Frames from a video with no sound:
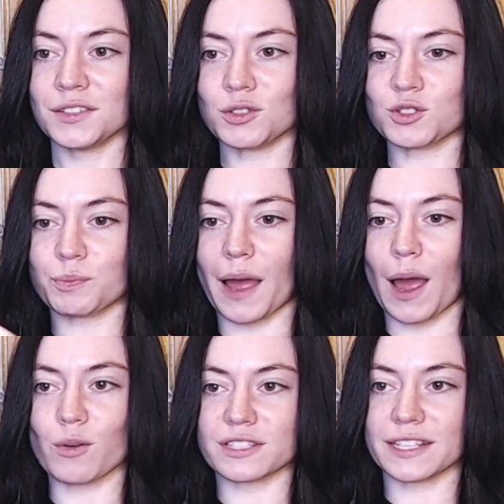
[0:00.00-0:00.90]
used
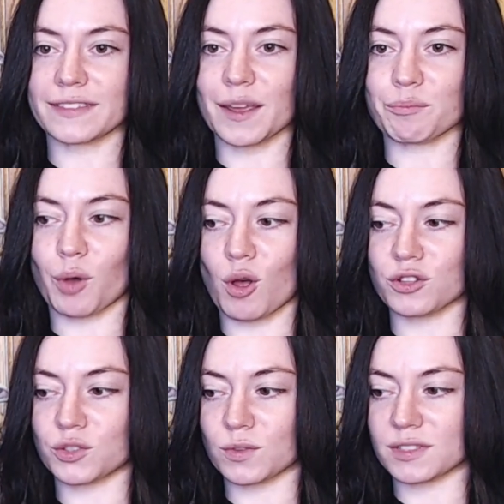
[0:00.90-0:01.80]
powers to get that ball
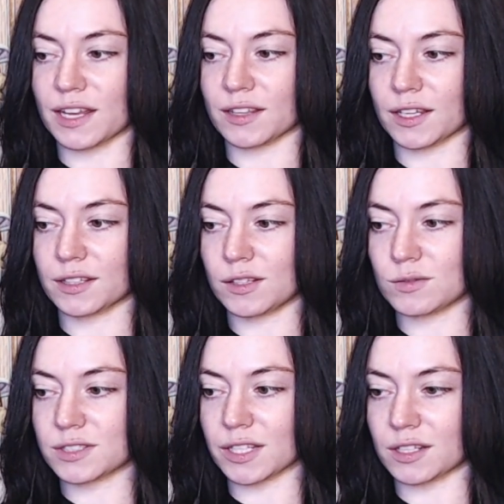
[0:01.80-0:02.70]
into his hand, like he
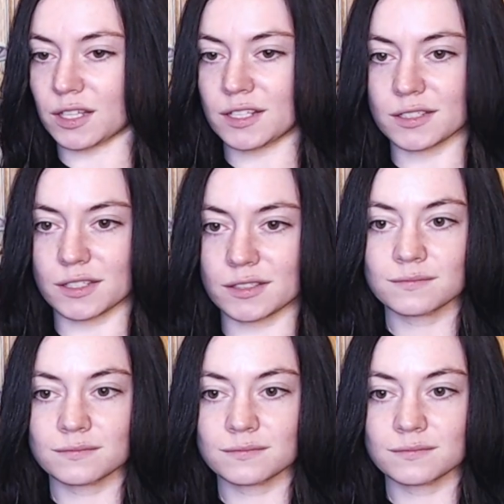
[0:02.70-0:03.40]
used telekinesis?